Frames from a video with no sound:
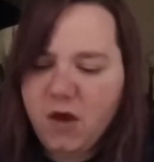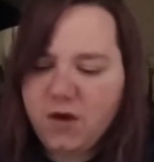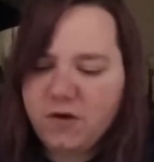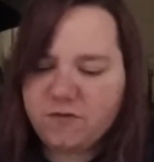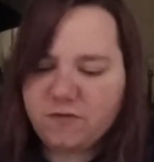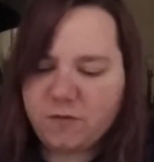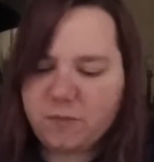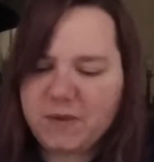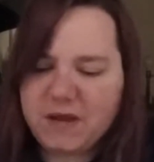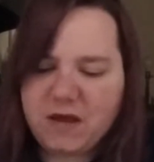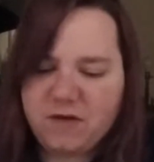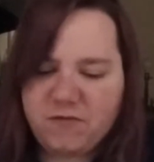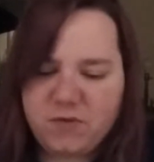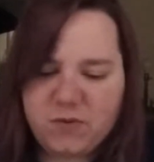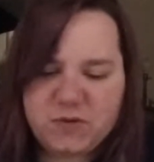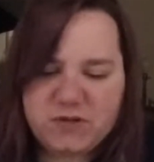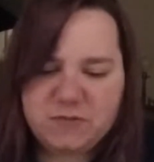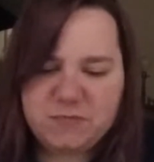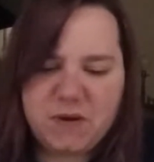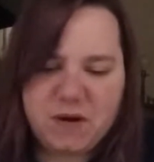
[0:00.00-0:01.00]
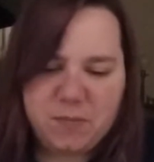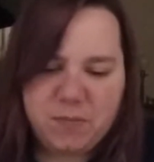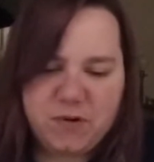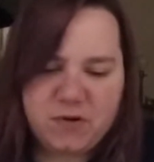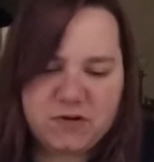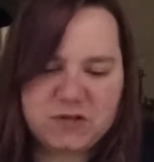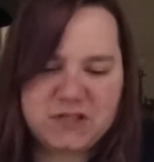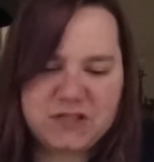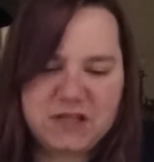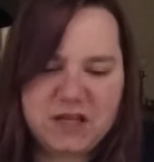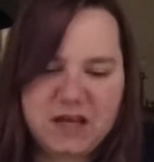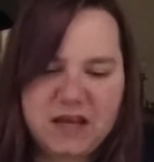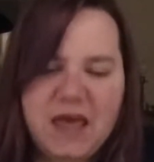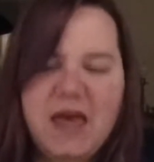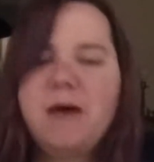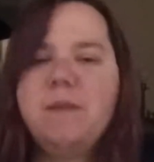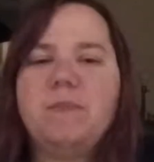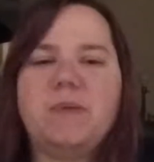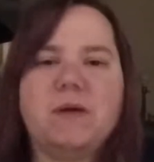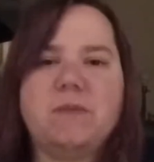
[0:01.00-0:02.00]
For me, I've always been a person that
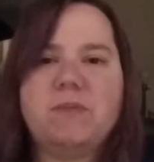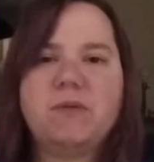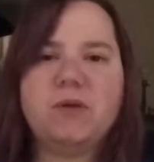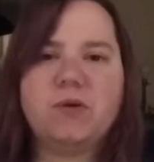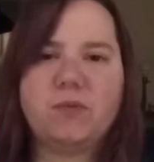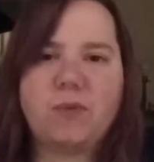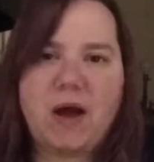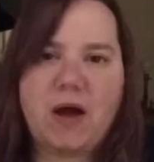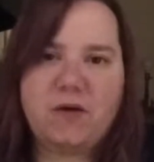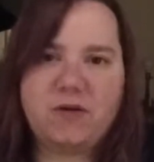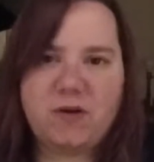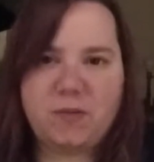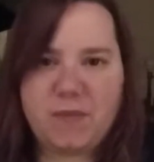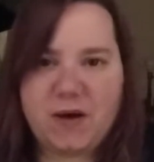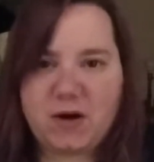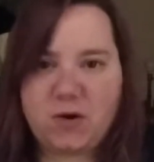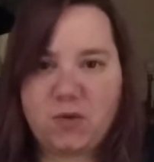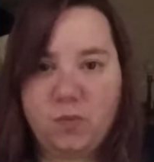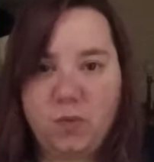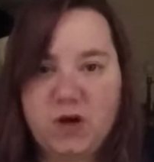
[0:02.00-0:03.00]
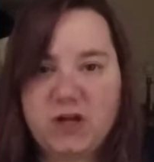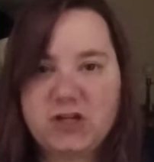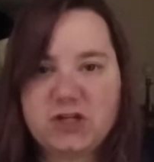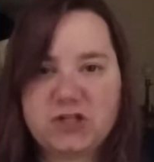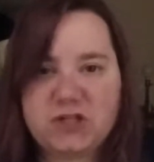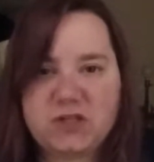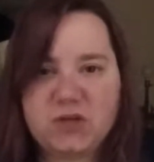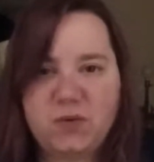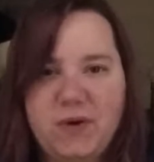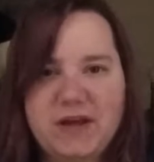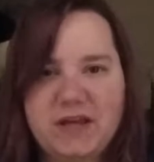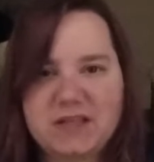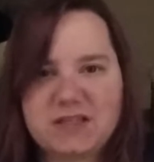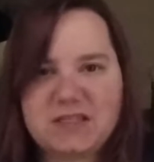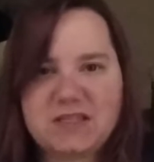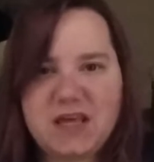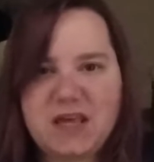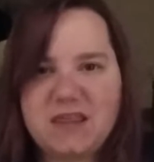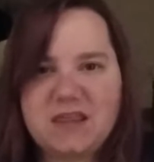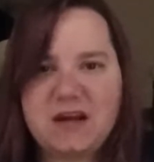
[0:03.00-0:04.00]
kept people around no matter what, just I could
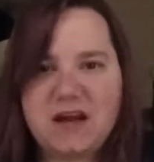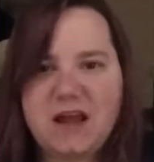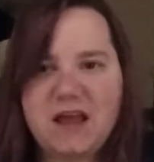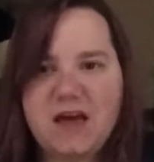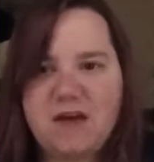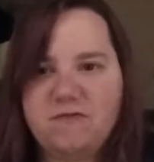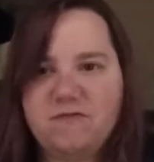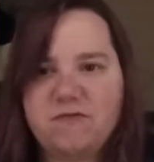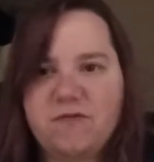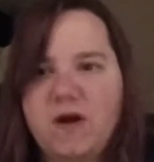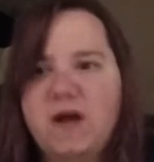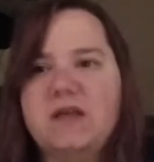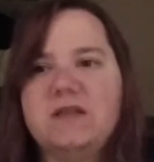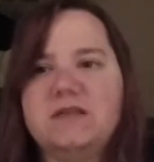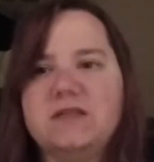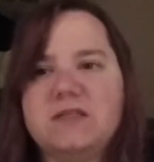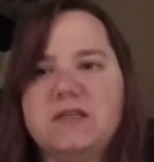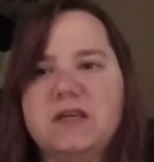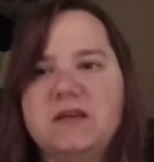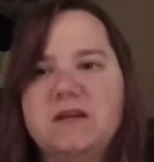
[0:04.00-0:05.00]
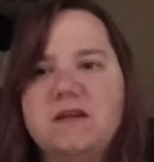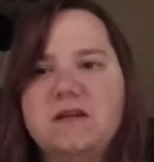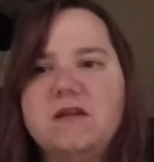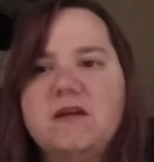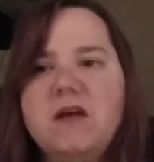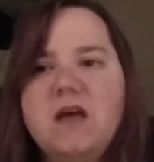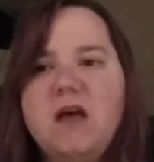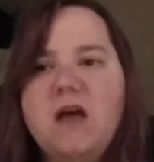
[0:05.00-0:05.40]
say that I had friends, and